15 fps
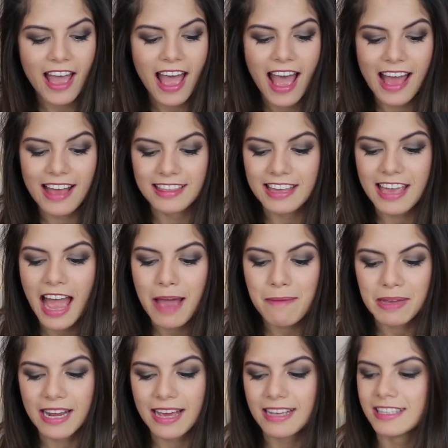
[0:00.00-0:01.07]
then the M
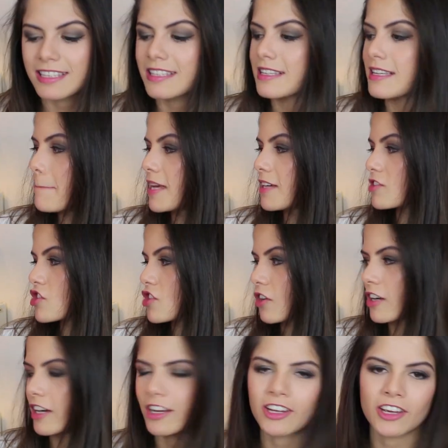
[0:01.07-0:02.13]
and S milk
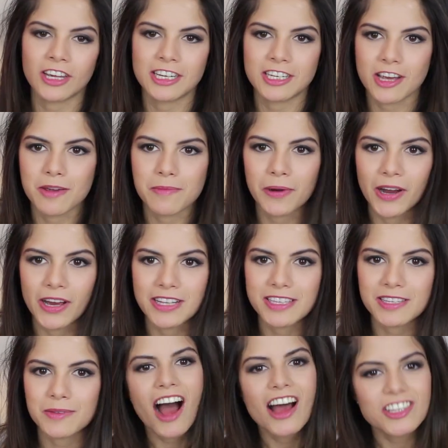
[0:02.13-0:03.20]
chocolate cookie dough
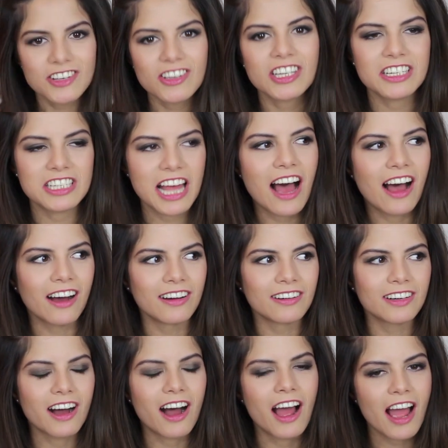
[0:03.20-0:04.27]
bites. As you can
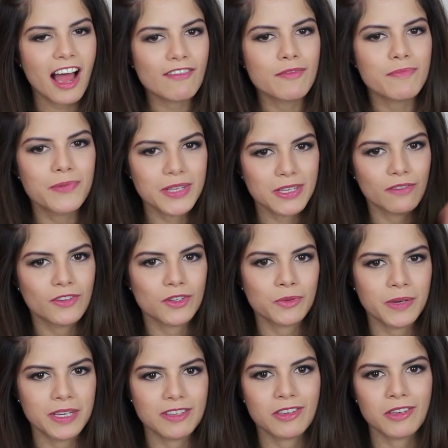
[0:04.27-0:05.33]
tell, I have a bit of a
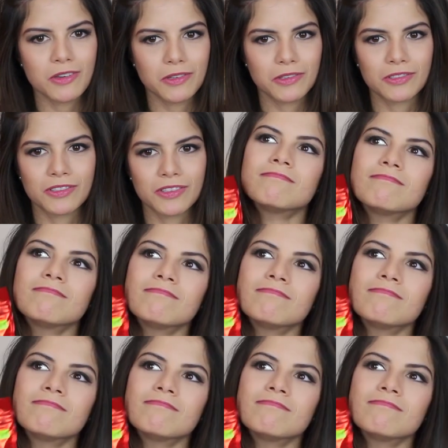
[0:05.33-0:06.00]
sweet tooth.